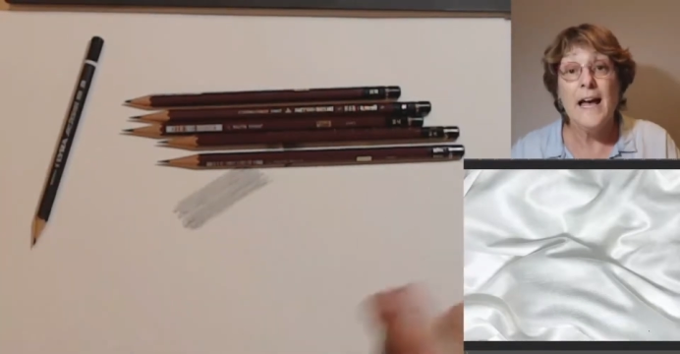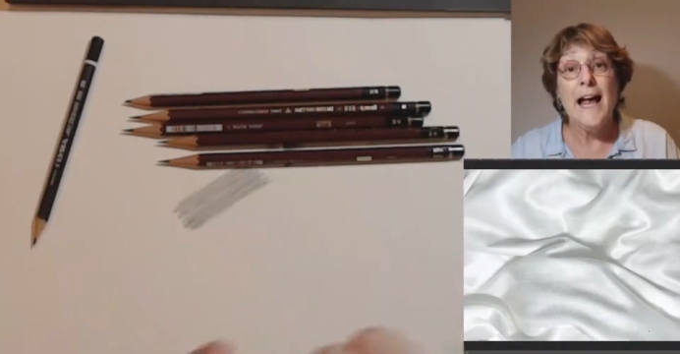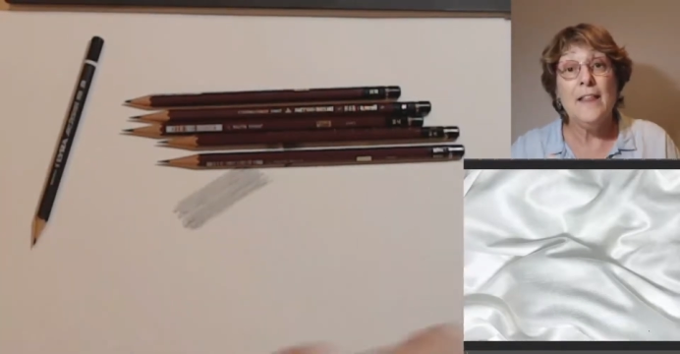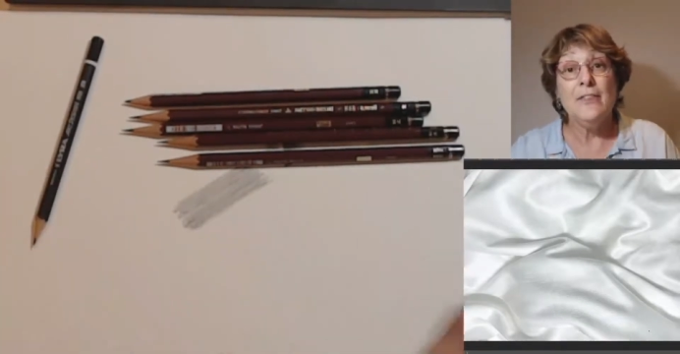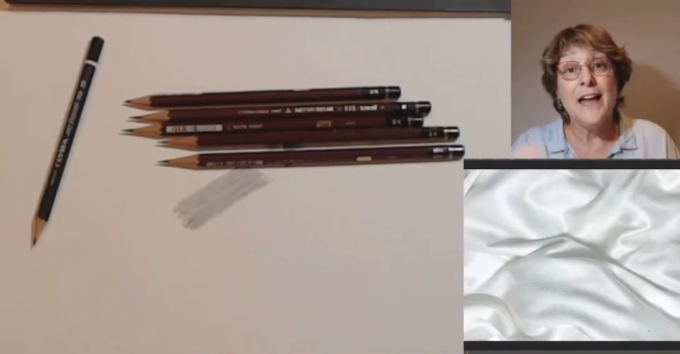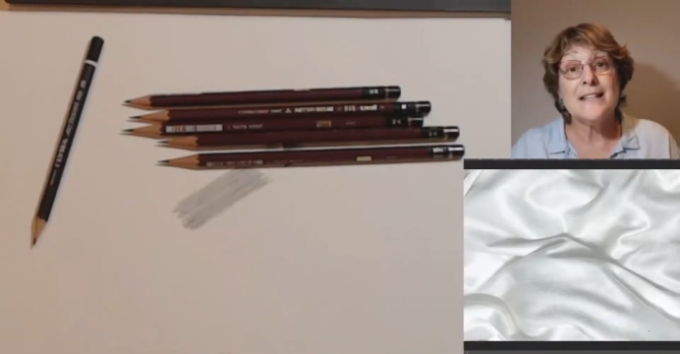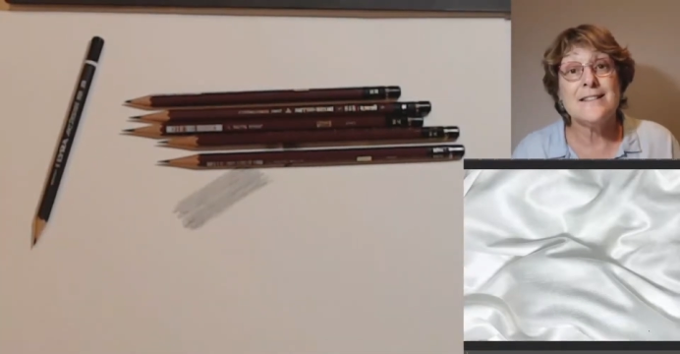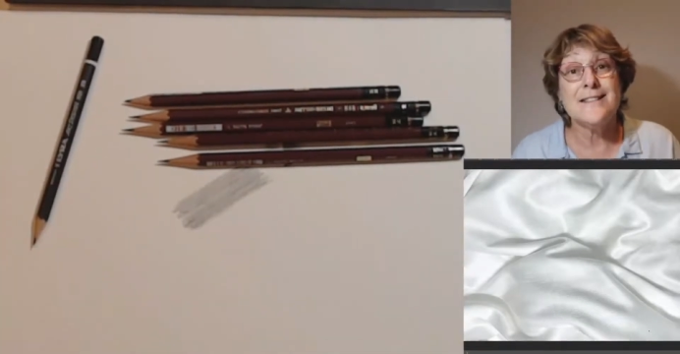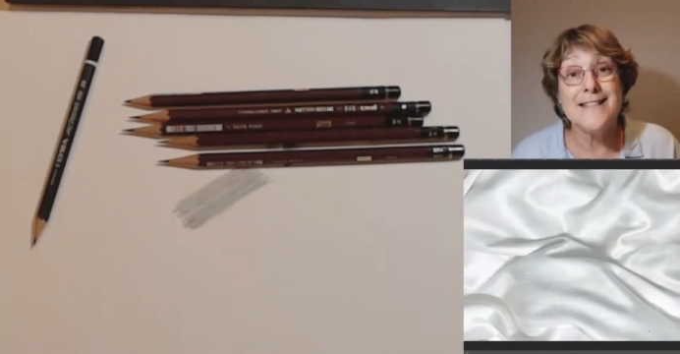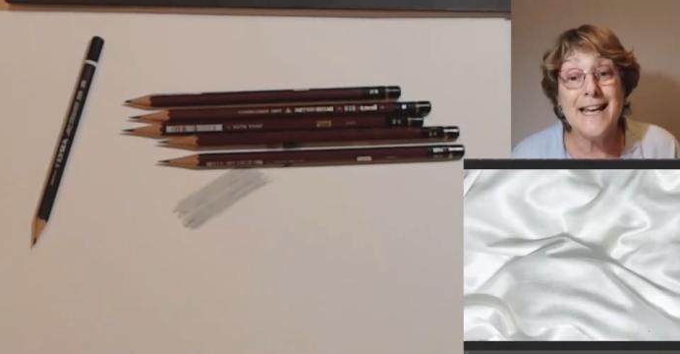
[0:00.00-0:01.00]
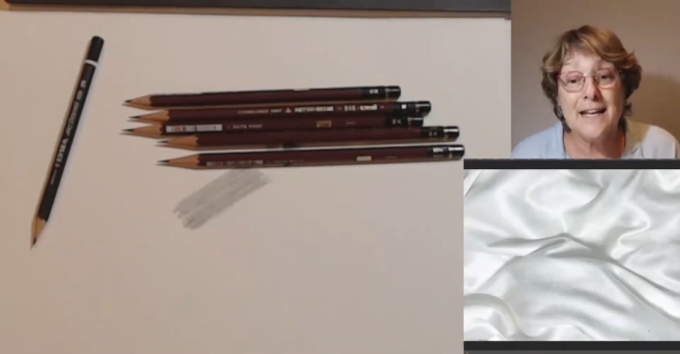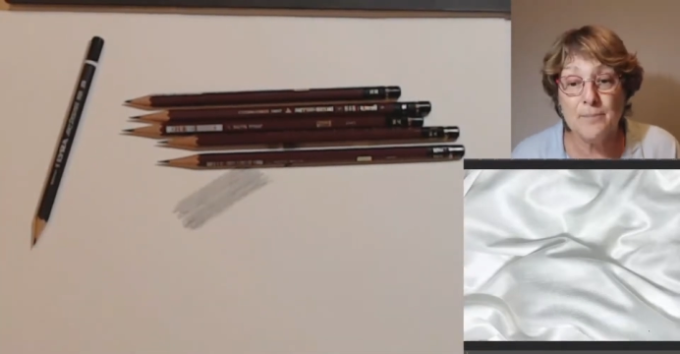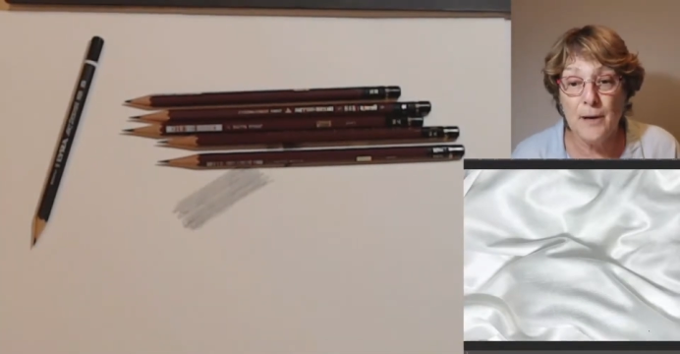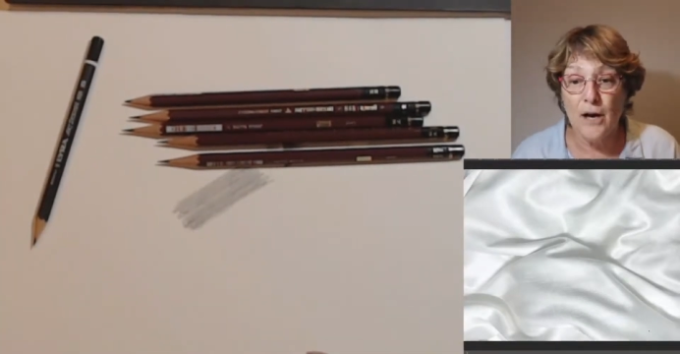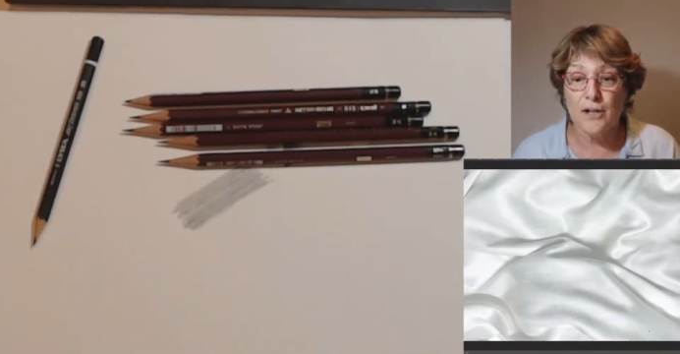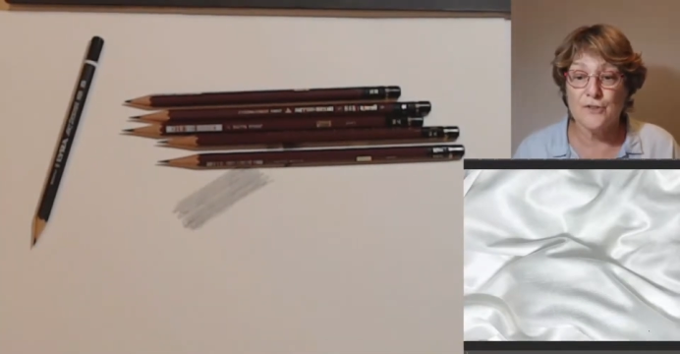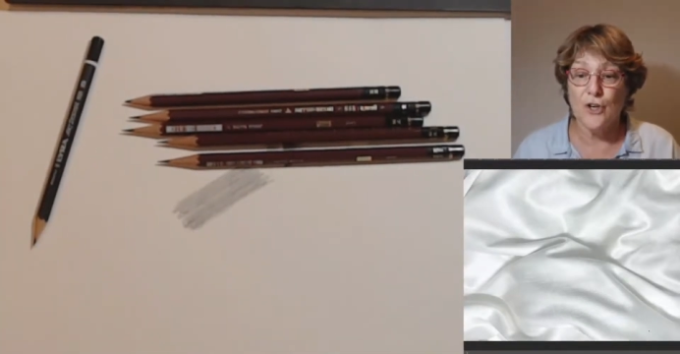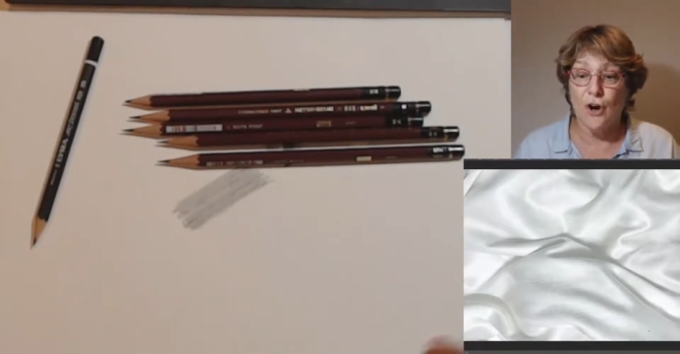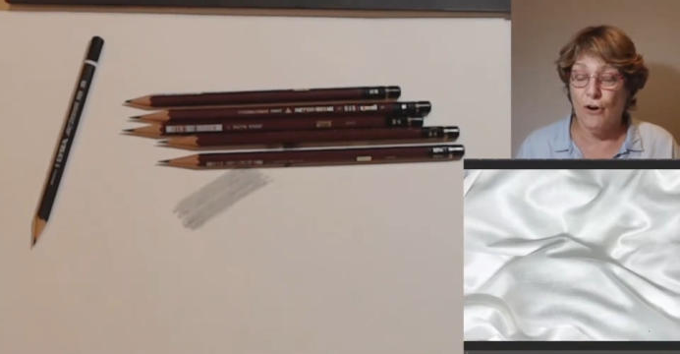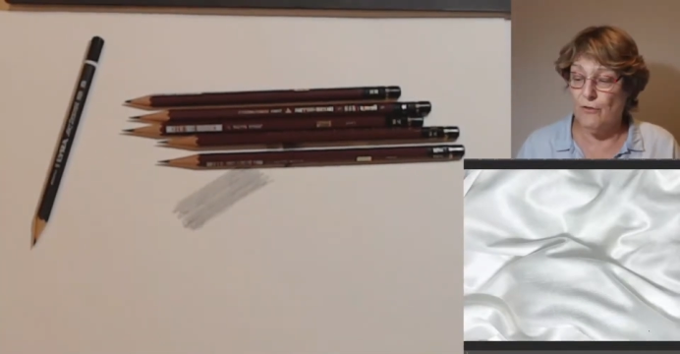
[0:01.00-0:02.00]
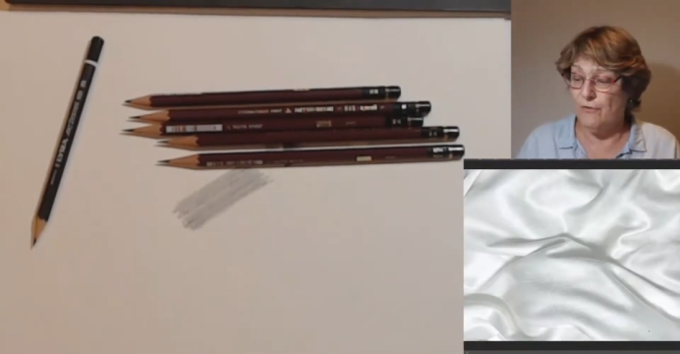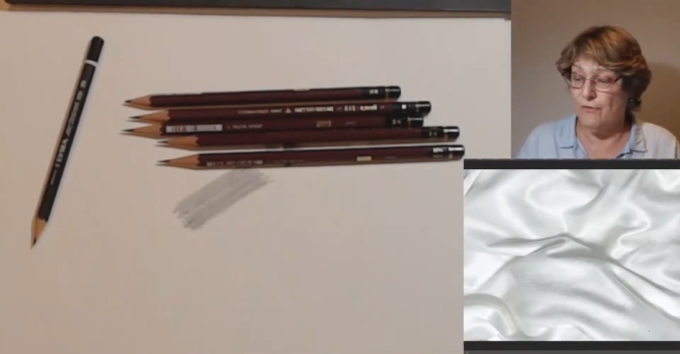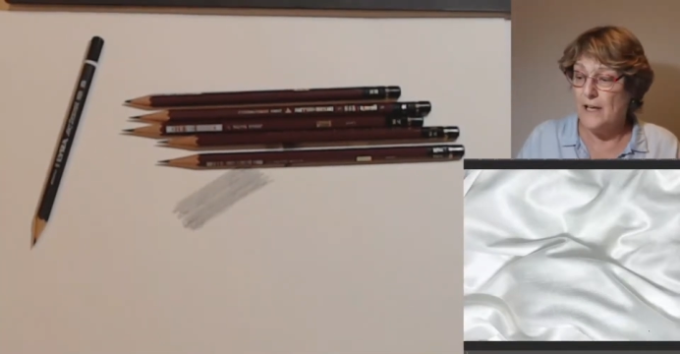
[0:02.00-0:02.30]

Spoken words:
And that's the second part of